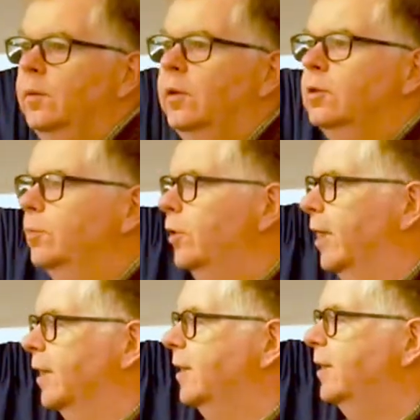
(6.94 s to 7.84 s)
Well, good
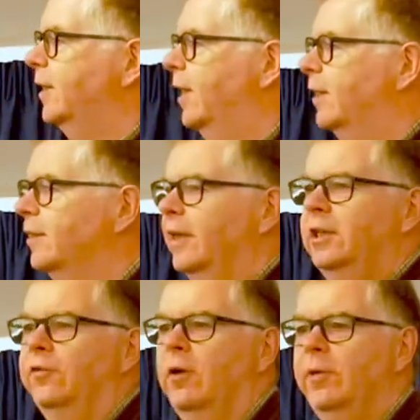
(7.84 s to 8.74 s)
morning, and
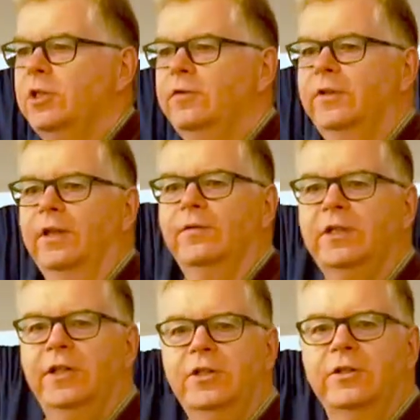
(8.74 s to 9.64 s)
thank you very much for the
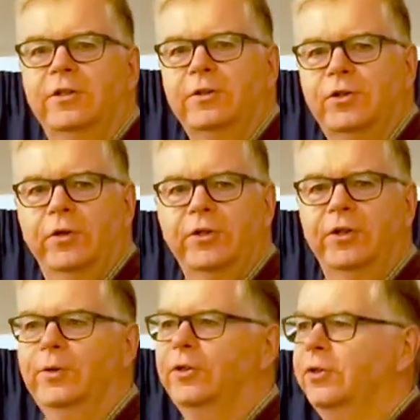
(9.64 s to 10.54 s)
invitation to join
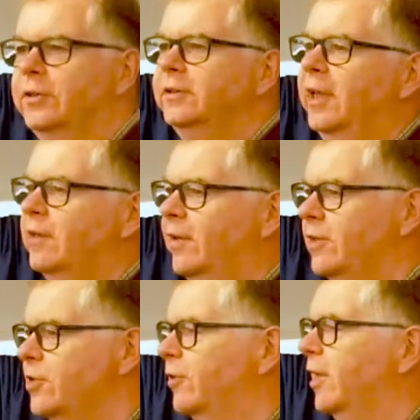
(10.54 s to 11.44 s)
you on your
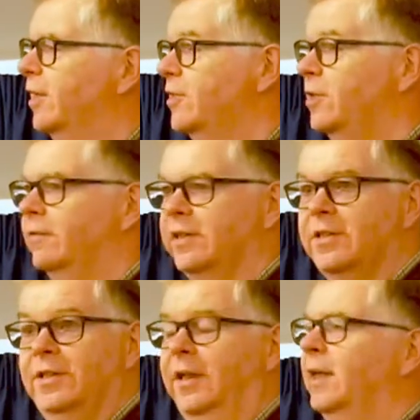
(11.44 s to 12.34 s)
anniversary
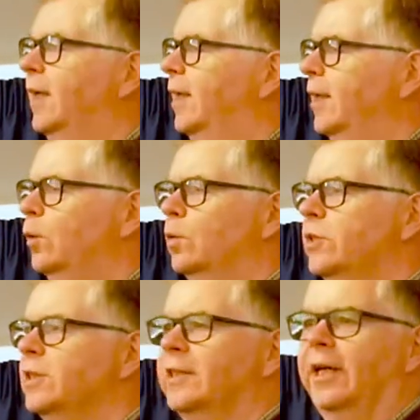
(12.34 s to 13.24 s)
service. Oh,
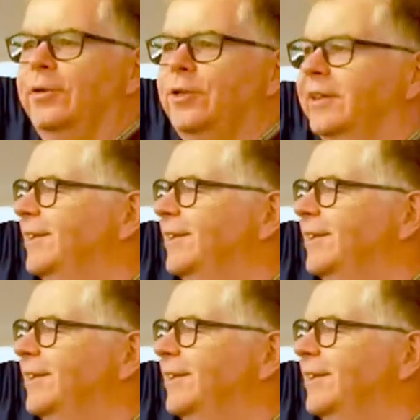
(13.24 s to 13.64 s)
this is loud.